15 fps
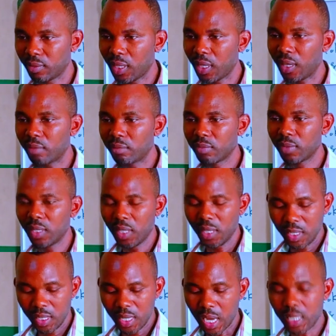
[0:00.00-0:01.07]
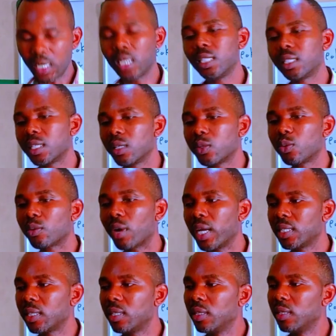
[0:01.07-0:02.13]
Yeah, the analytical
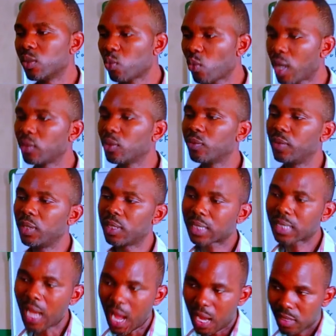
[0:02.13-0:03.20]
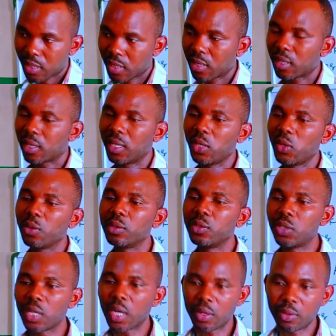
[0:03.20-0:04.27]
writing is one of the tasks in your
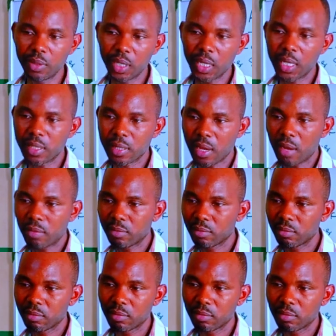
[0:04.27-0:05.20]
GRE exam.